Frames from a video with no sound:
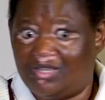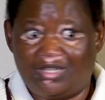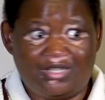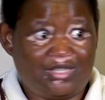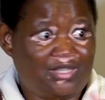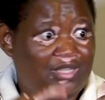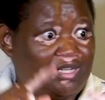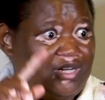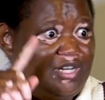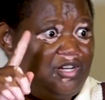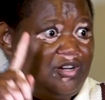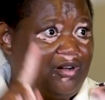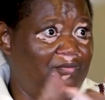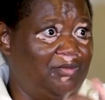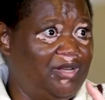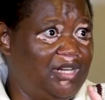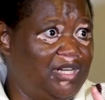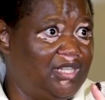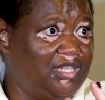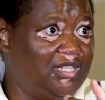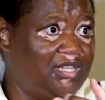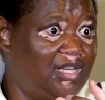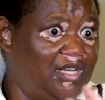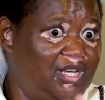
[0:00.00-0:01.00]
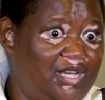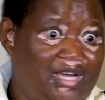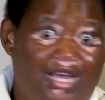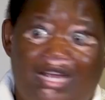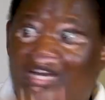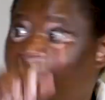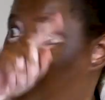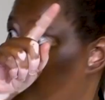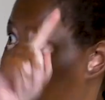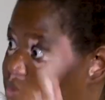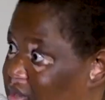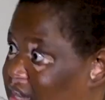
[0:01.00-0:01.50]
There's 3 nominees
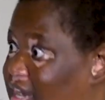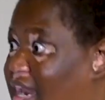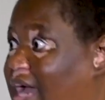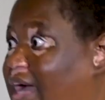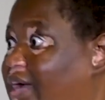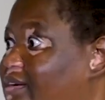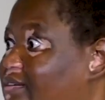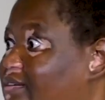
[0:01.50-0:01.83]
and a winner.